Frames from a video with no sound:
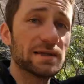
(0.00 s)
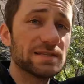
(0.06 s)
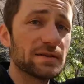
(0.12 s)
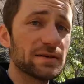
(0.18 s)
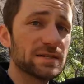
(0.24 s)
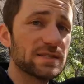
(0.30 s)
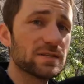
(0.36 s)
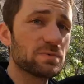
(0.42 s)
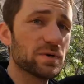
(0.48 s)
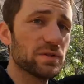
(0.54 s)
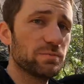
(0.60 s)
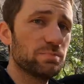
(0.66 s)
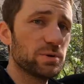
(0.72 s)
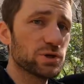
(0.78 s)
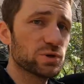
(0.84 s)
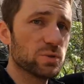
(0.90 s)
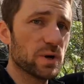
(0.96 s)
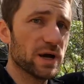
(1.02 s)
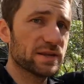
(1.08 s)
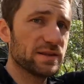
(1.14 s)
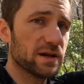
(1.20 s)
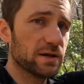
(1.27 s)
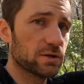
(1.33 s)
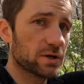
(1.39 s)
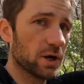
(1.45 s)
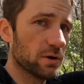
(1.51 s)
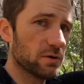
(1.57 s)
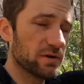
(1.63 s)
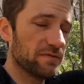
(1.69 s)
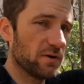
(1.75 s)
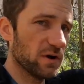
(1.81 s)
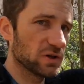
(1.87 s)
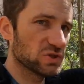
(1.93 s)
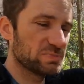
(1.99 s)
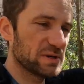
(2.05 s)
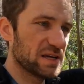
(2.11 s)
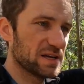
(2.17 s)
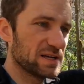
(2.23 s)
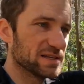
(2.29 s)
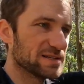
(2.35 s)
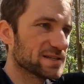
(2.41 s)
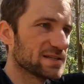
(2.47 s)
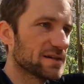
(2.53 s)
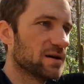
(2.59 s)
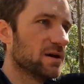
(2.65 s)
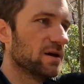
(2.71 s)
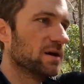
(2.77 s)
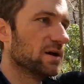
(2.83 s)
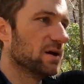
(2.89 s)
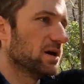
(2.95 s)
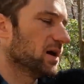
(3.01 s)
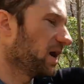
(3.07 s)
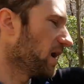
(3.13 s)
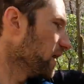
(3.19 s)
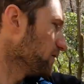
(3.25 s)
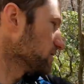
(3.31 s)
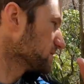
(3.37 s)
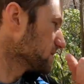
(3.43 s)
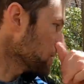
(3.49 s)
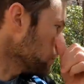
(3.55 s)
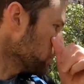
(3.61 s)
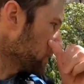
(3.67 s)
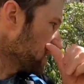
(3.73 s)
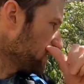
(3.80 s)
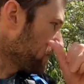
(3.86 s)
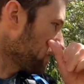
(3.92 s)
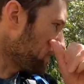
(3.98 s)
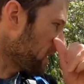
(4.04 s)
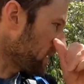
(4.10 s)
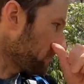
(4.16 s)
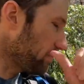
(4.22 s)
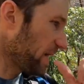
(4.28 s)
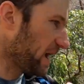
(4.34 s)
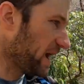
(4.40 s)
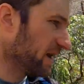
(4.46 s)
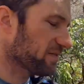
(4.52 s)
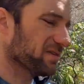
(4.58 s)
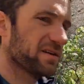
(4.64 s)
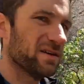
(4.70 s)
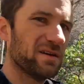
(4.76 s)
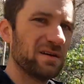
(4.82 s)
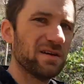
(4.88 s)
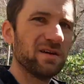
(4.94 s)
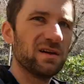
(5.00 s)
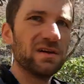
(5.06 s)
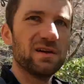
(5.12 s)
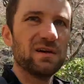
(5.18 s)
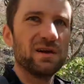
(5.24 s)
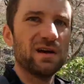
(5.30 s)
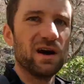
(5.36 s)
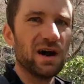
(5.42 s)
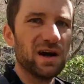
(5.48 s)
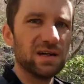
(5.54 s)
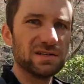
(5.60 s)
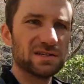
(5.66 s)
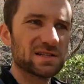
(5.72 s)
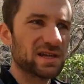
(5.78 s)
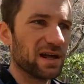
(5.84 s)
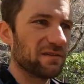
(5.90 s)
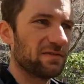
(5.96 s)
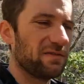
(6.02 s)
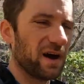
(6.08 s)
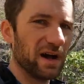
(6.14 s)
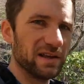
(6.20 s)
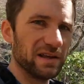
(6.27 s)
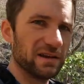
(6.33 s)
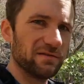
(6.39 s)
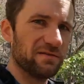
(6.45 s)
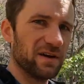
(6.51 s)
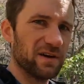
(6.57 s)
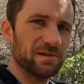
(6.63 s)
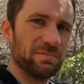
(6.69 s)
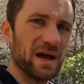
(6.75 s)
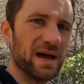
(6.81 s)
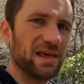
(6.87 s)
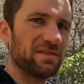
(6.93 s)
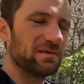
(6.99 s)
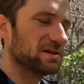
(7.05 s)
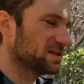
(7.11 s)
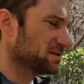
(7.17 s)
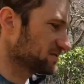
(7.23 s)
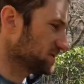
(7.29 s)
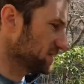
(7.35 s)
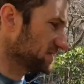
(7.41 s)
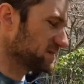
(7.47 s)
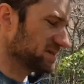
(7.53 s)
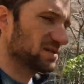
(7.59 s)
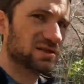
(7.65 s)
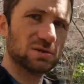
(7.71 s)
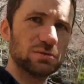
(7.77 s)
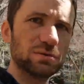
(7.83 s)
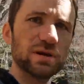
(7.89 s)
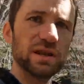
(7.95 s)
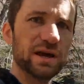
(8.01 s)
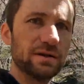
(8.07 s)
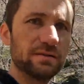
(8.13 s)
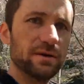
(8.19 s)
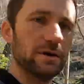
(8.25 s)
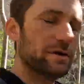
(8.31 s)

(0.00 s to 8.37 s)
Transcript: right, so this is where the bushwhack down to Kiesee Falls begins. There's a little bit of a faint path. You just kind of find the path of least resistance, and you'll get down